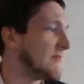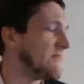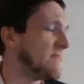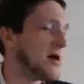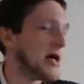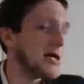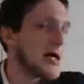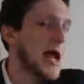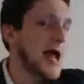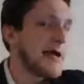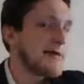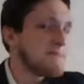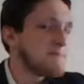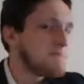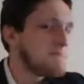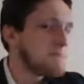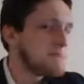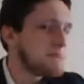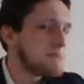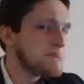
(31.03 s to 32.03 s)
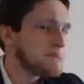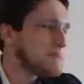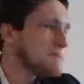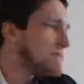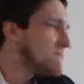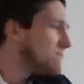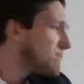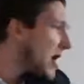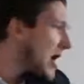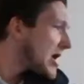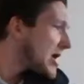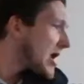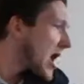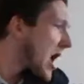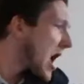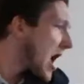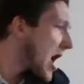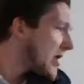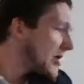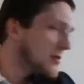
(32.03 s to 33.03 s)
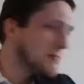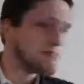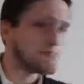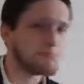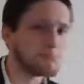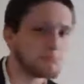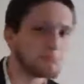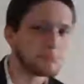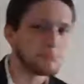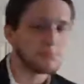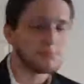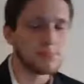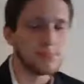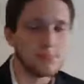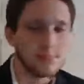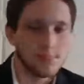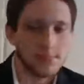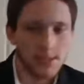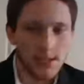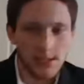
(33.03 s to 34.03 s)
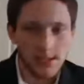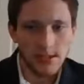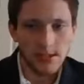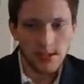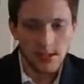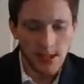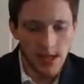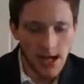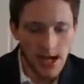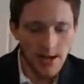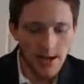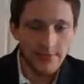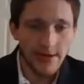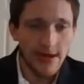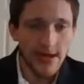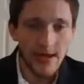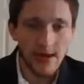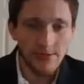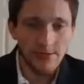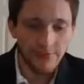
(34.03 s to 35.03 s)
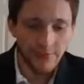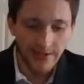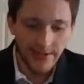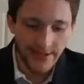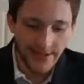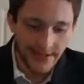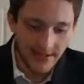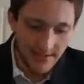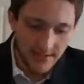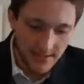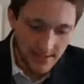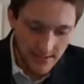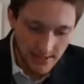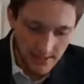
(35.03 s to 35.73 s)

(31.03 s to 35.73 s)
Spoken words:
Billy! Billy! Alright, I'll read it.